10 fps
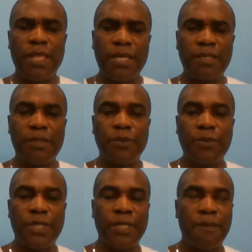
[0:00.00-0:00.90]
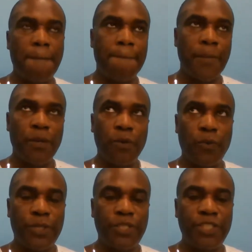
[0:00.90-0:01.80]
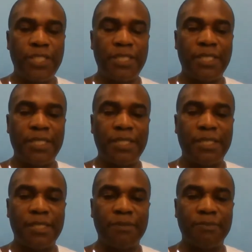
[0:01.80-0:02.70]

a story where Jesus